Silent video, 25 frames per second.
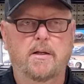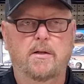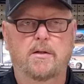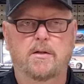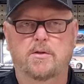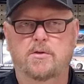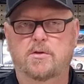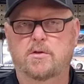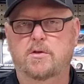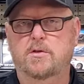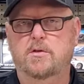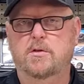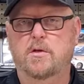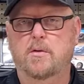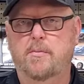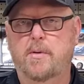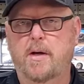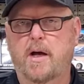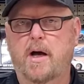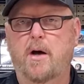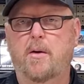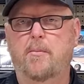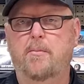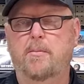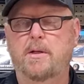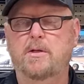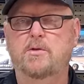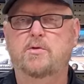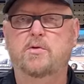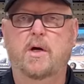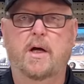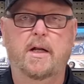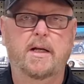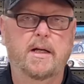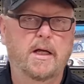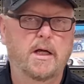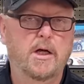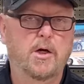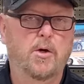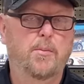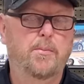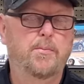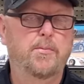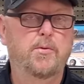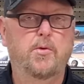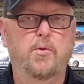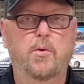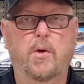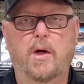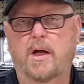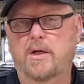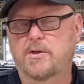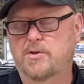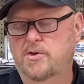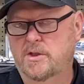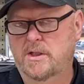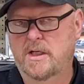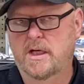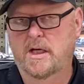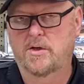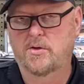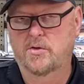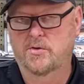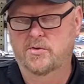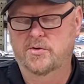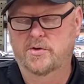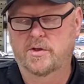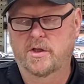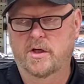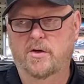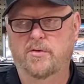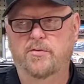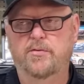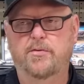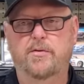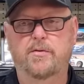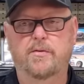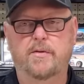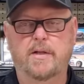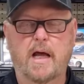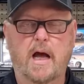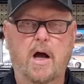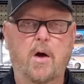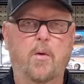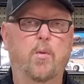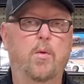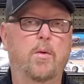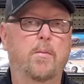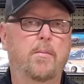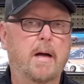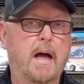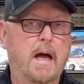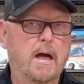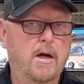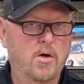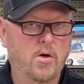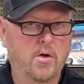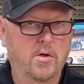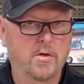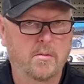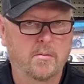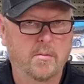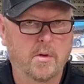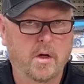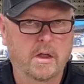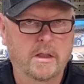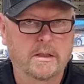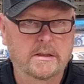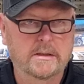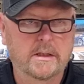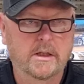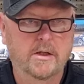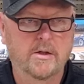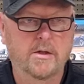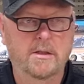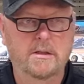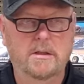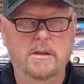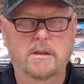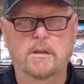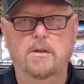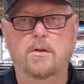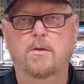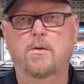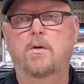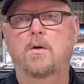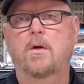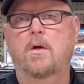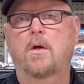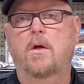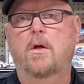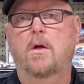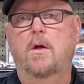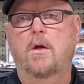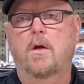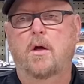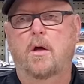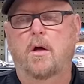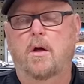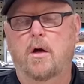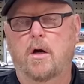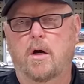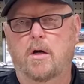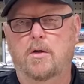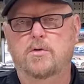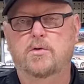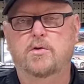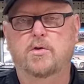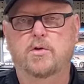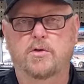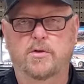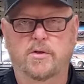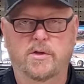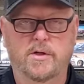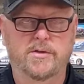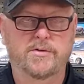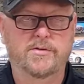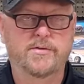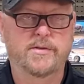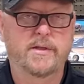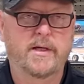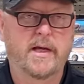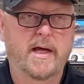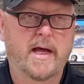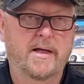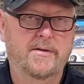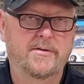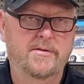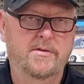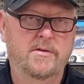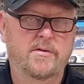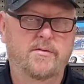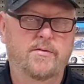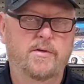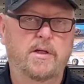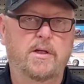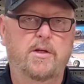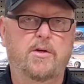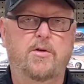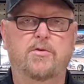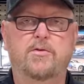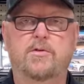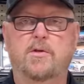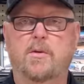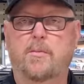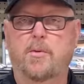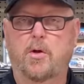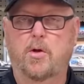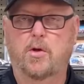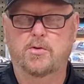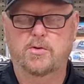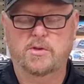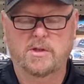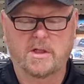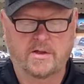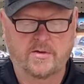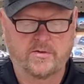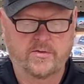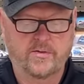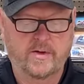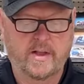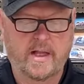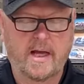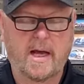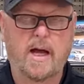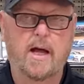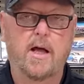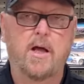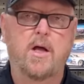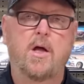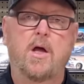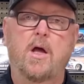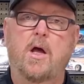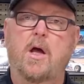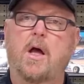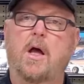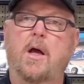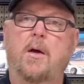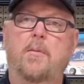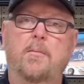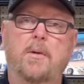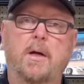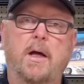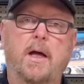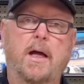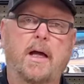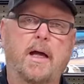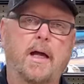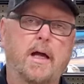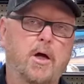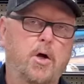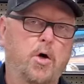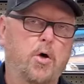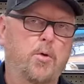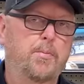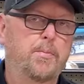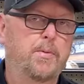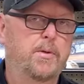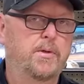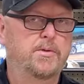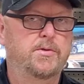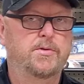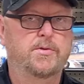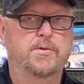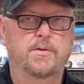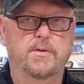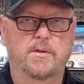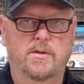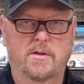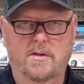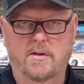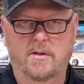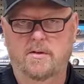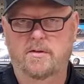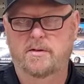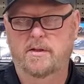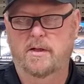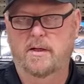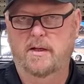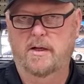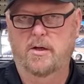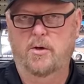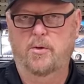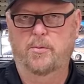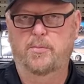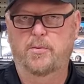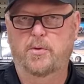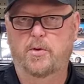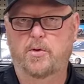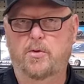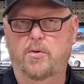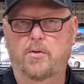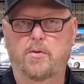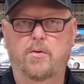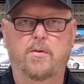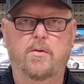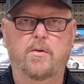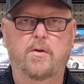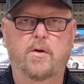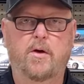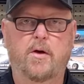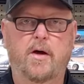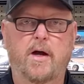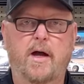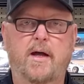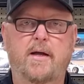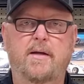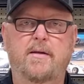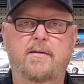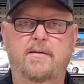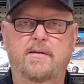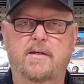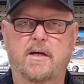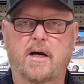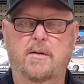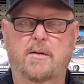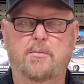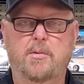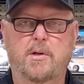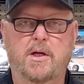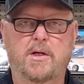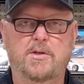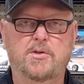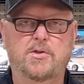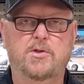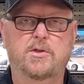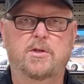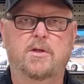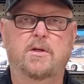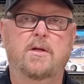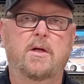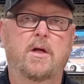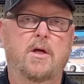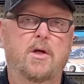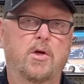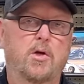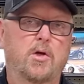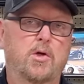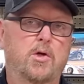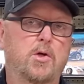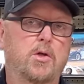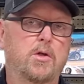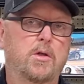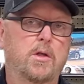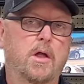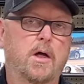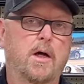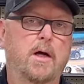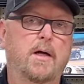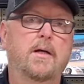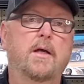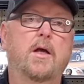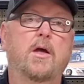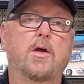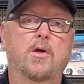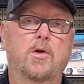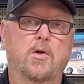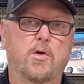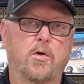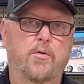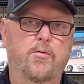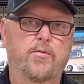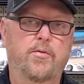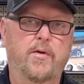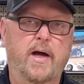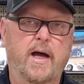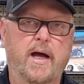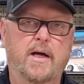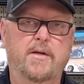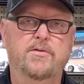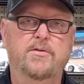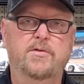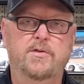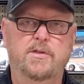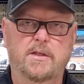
This is about me trying to help you educate yourselves. Now we're back on the monetary deal. So you're going to see ads in the videos. I apologize for that. But help us to help you. All right. God bless you. Good luck. Go fast.